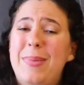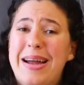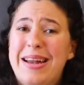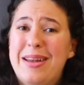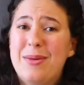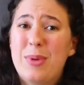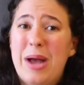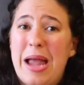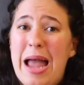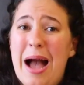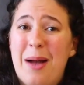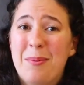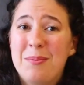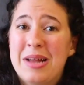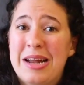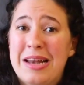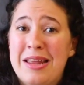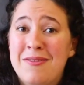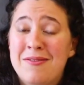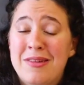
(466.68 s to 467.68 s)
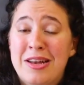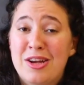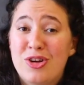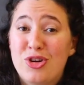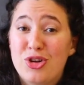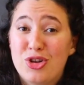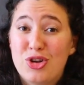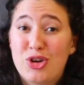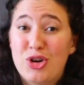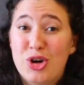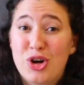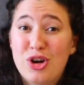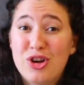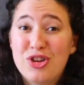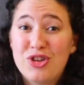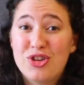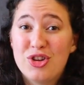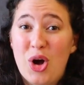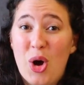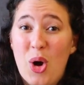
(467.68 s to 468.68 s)
By the way, I'm not even a good
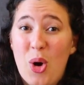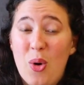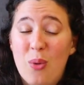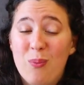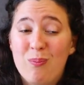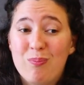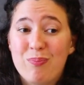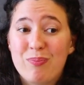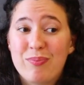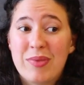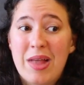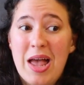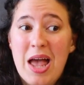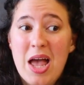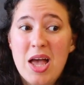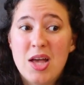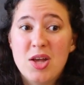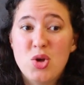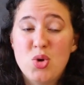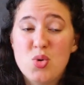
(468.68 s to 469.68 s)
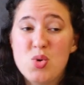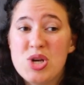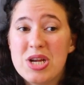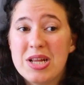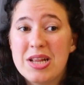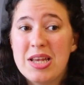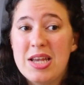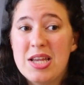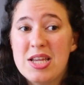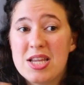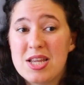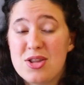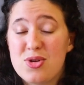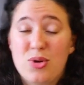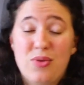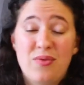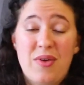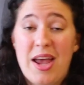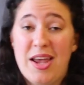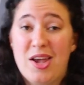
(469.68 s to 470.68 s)
cook, so usually
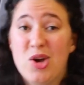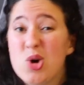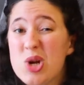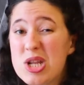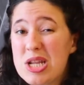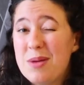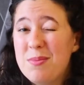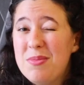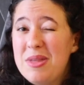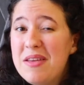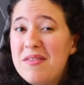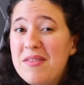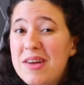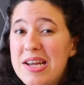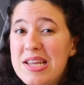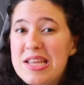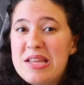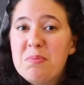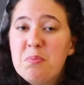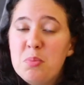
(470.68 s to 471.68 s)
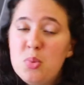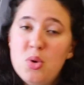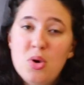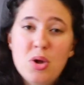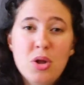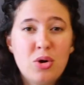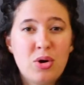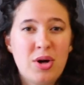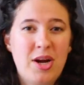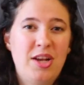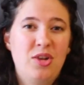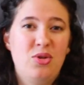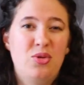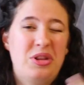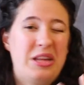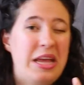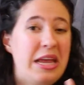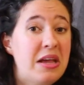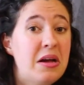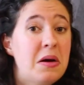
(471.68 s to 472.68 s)
I cook something very simple or I do
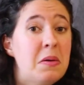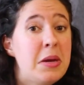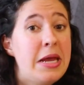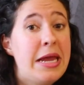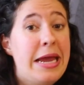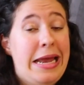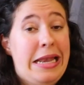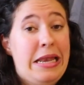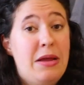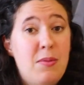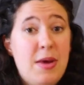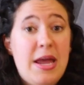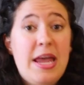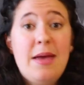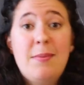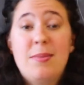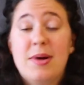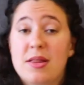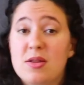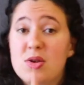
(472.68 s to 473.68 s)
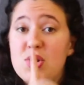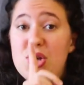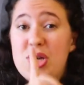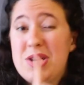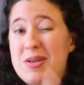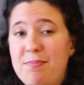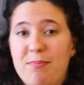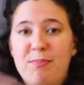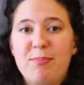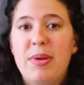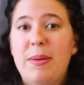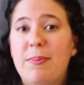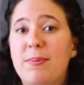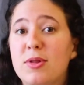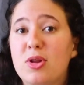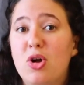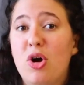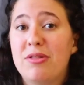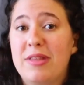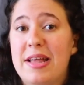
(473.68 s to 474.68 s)
takeaway anyway, but
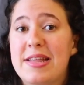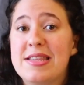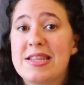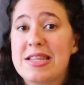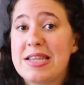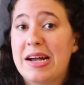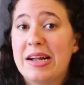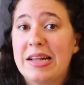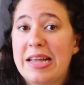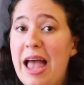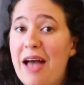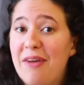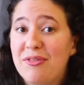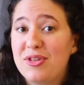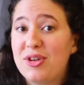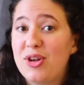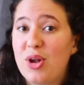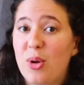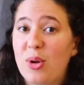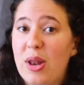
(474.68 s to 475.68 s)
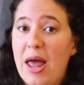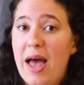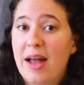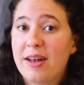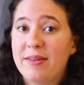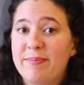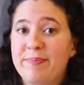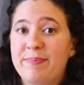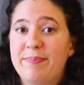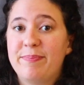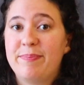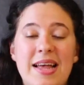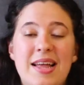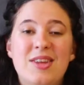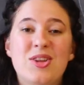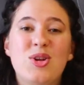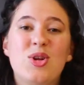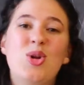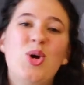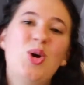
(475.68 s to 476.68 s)
people don't necessarily have to know
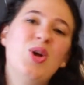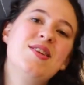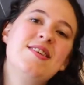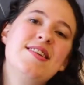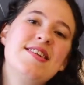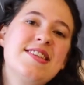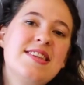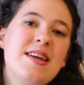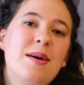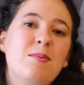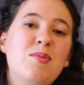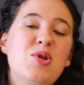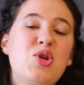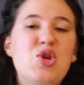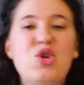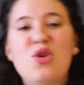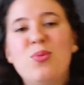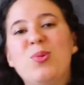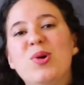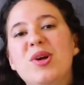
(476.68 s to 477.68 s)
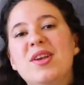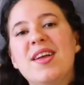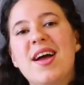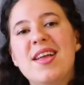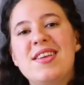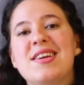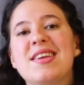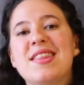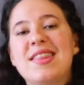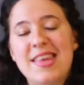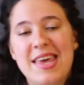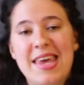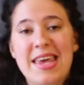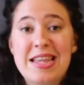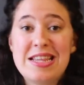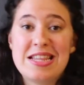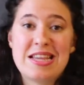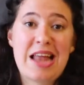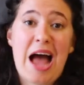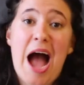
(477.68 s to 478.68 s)
that. So those are some super Dutch
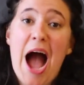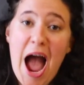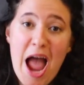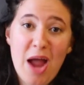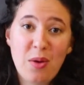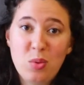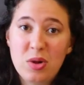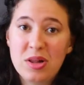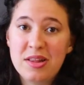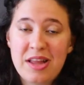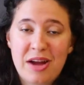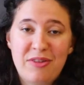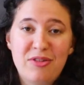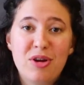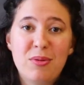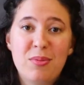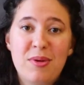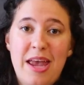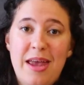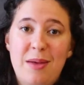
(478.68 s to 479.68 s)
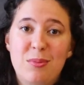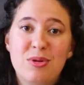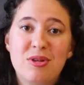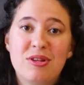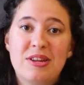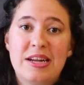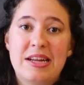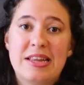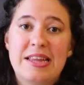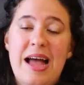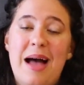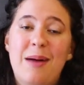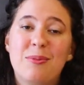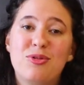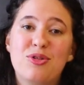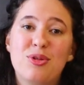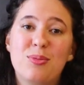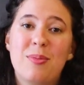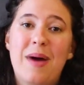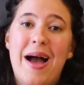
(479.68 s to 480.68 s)
things that I will never be able to
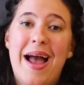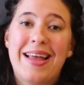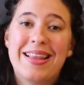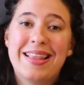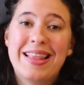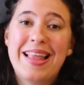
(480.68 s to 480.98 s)
adapt to my